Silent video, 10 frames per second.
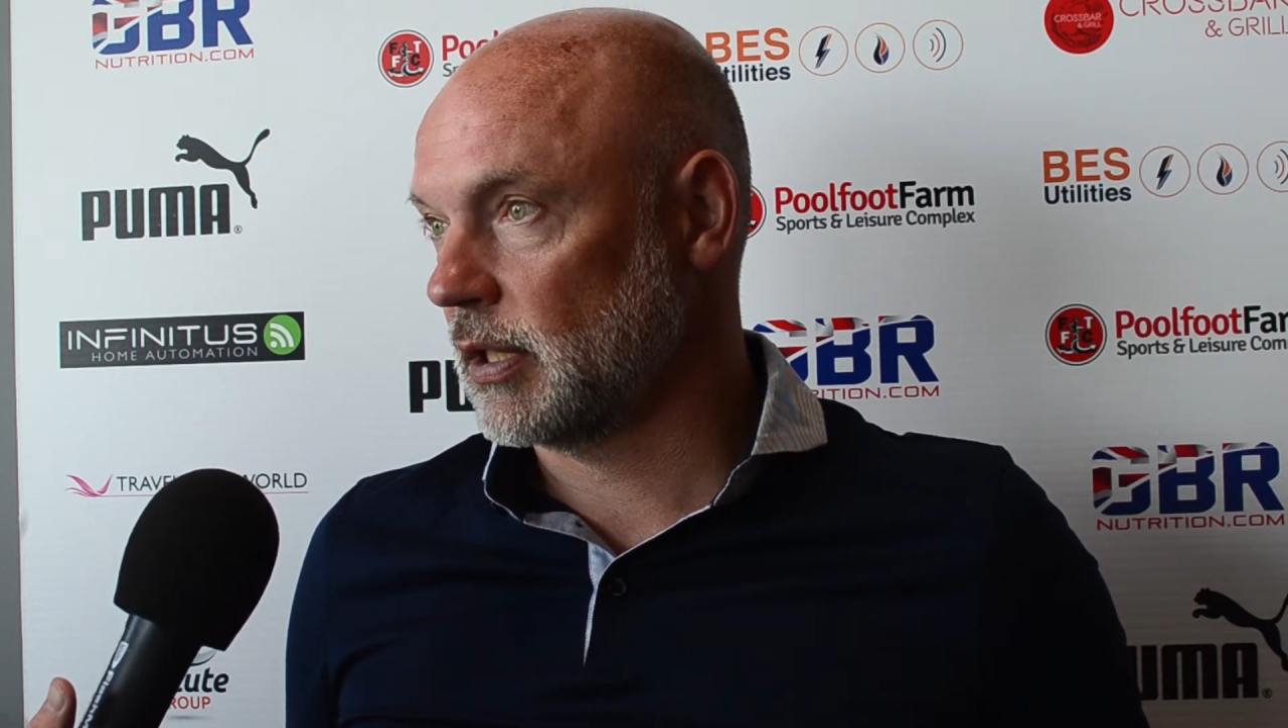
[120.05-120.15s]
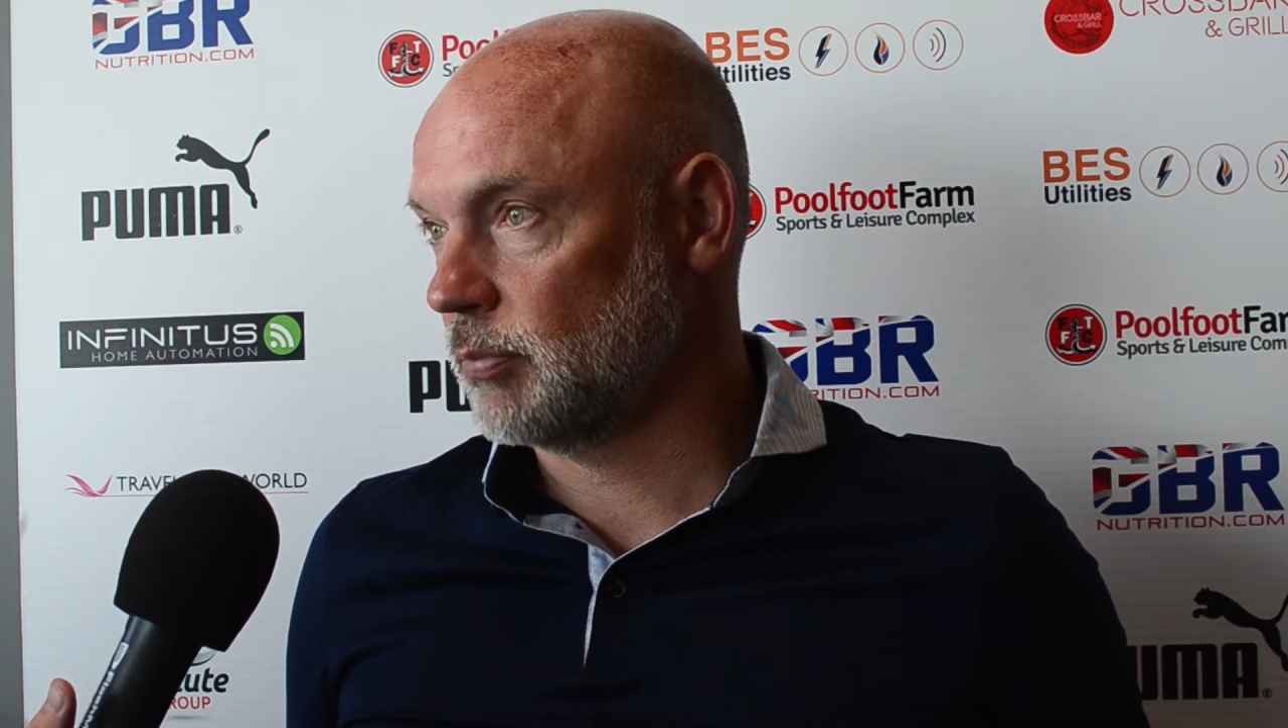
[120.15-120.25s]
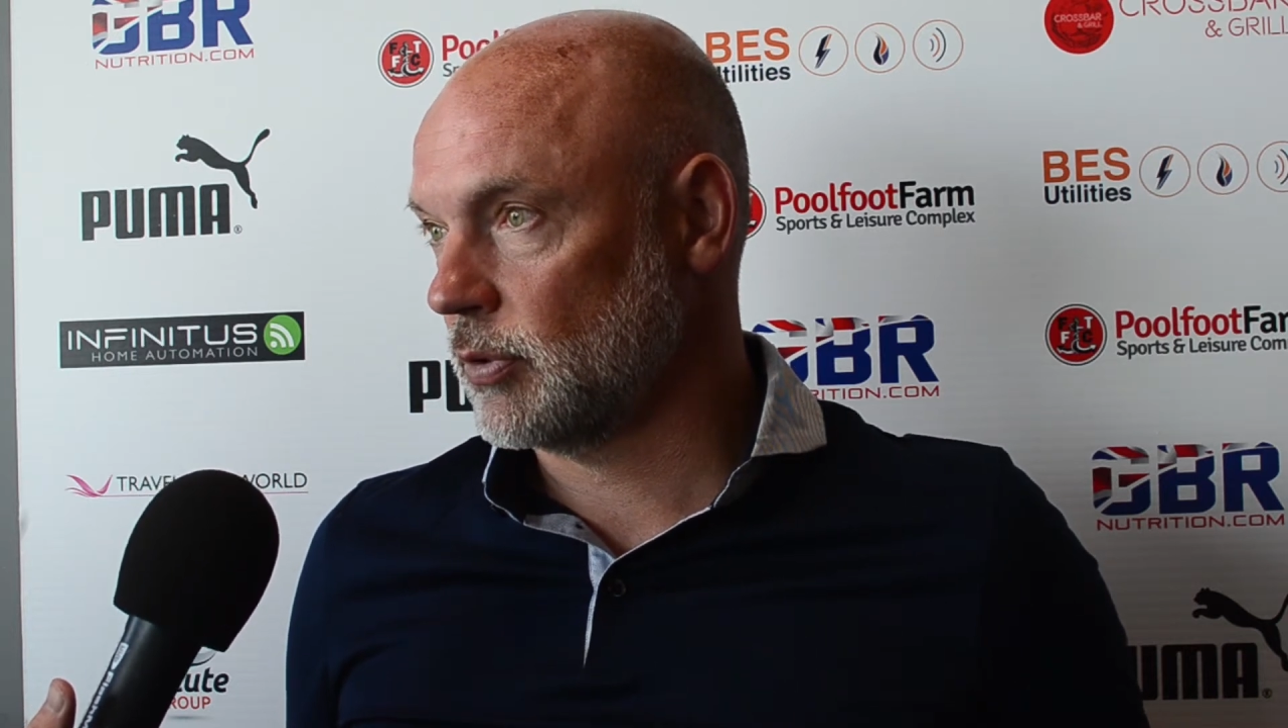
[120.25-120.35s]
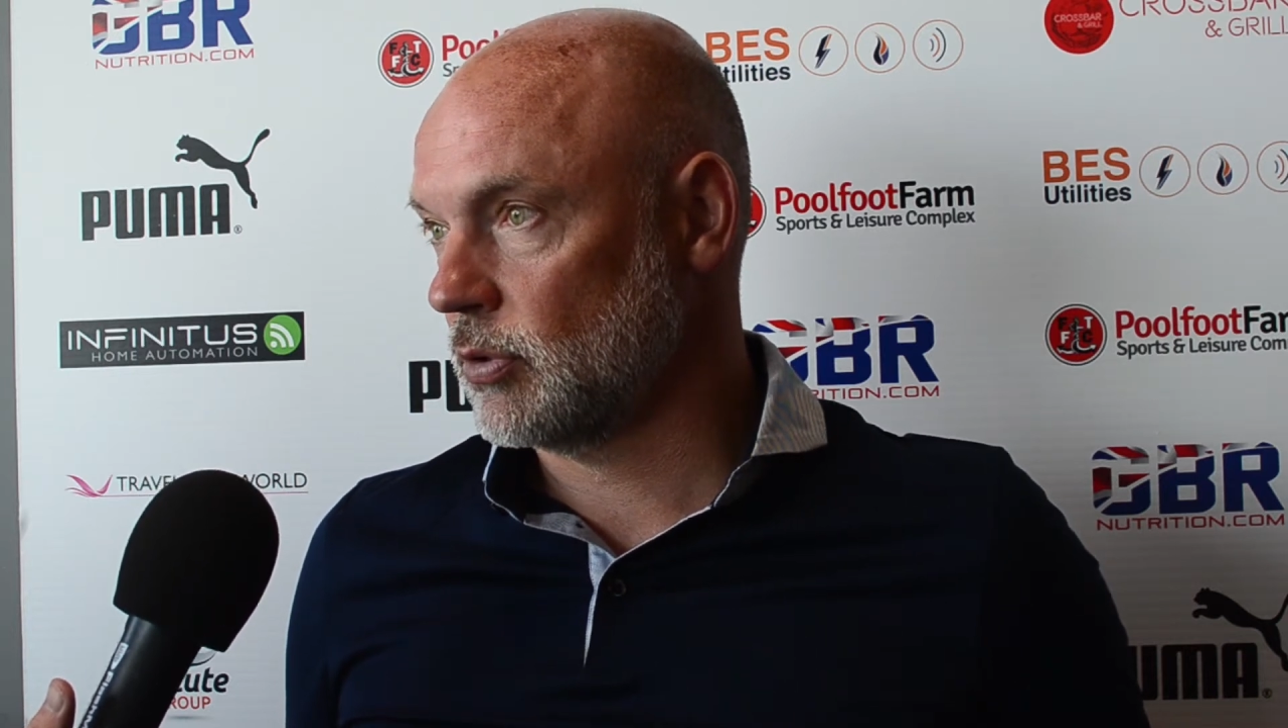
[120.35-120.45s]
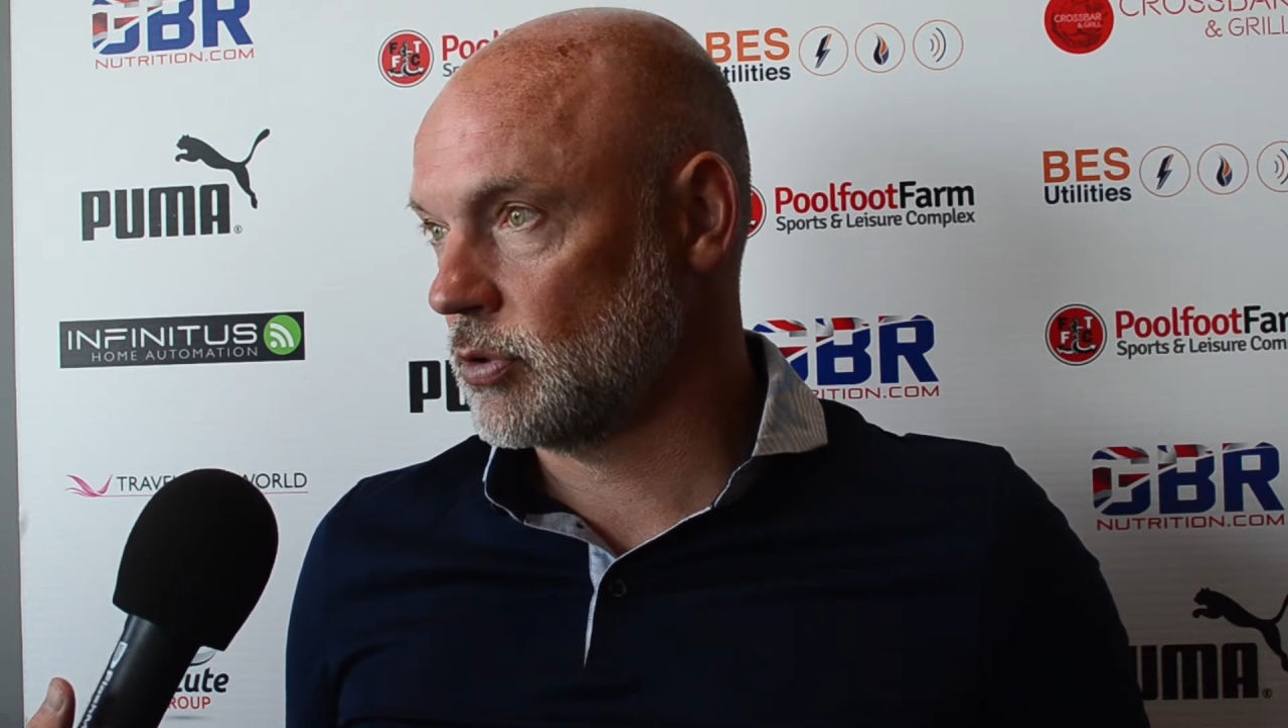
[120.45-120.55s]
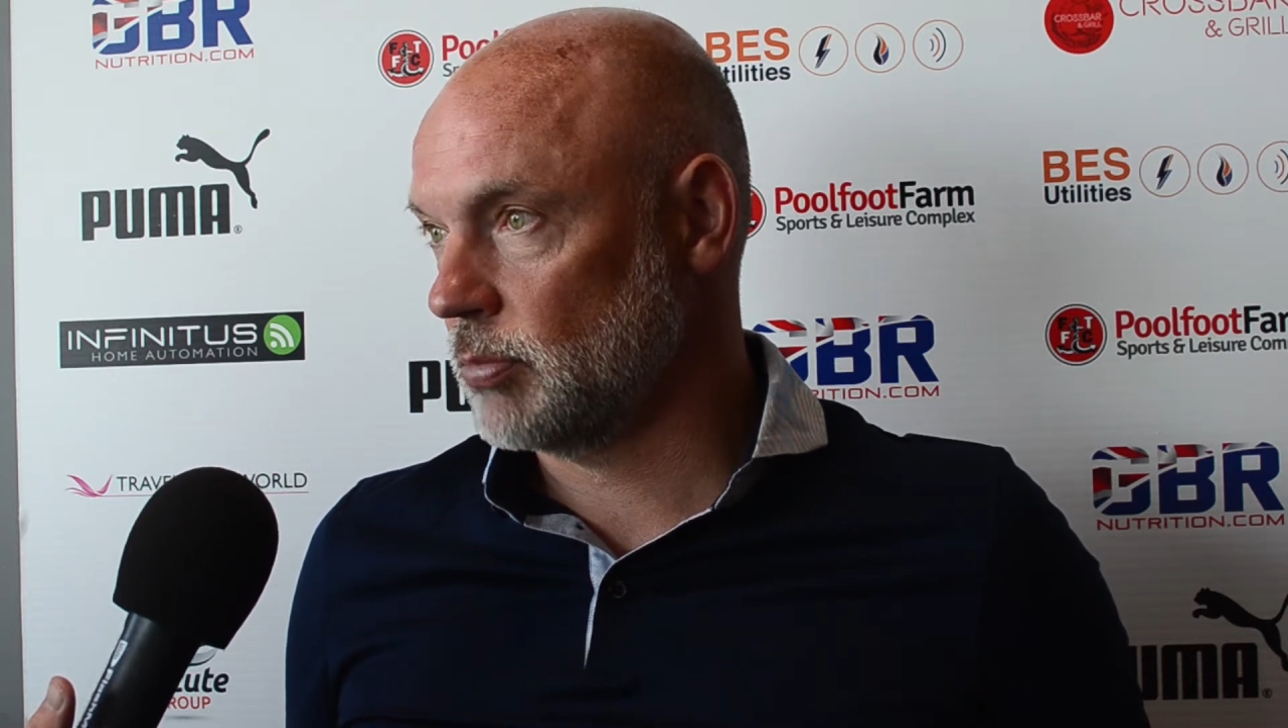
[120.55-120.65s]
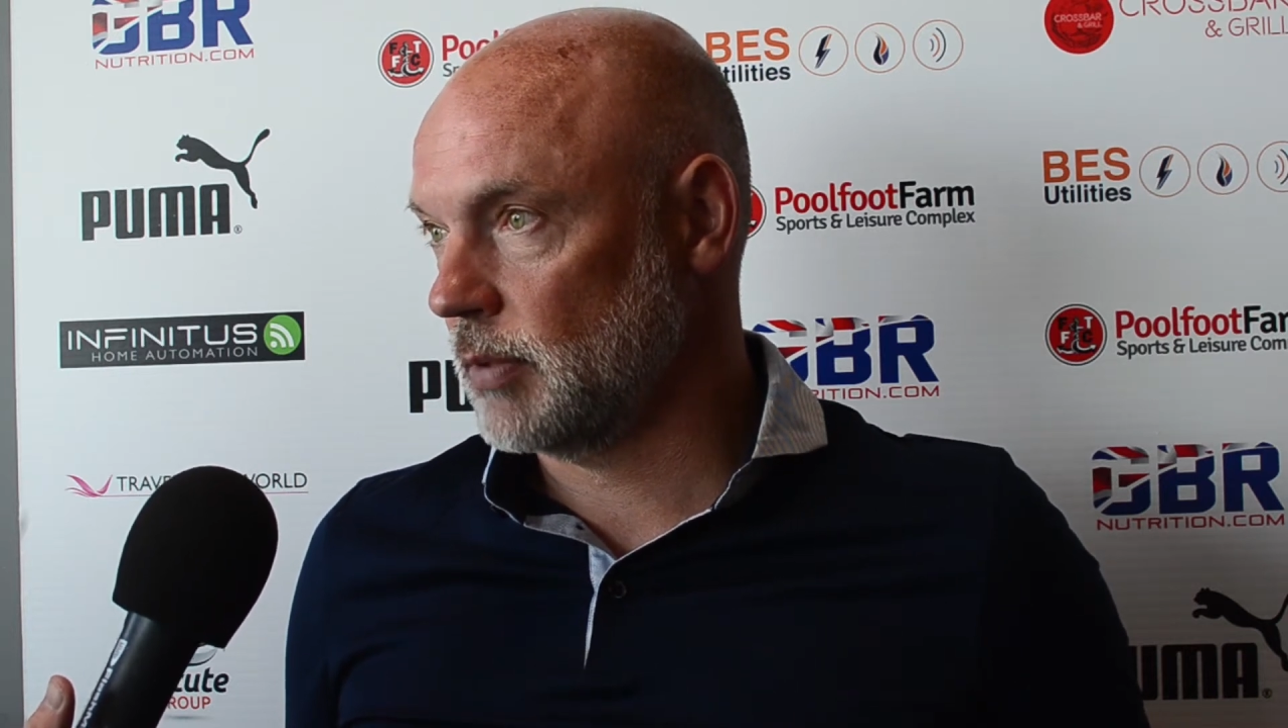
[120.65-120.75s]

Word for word: it because